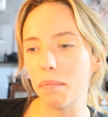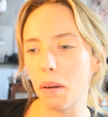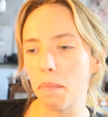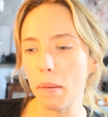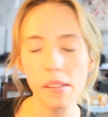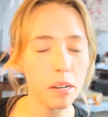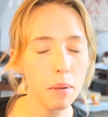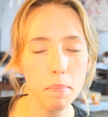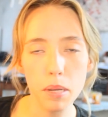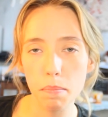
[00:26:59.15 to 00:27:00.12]
maybe there
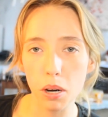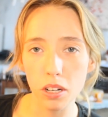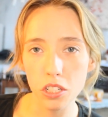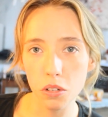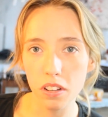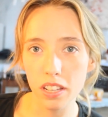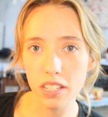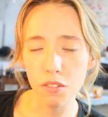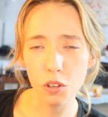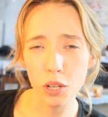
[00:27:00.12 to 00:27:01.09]
might be a part 2 to
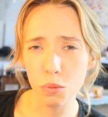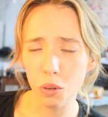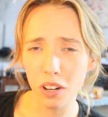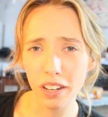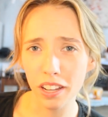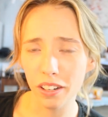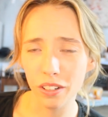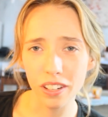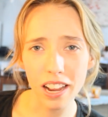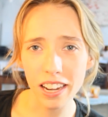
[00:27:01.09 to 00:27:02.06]
this if you guys want it
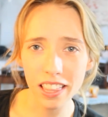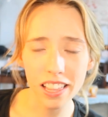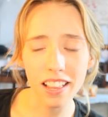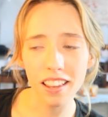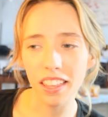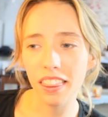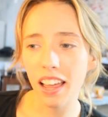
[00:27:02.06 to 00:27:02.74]
or anything like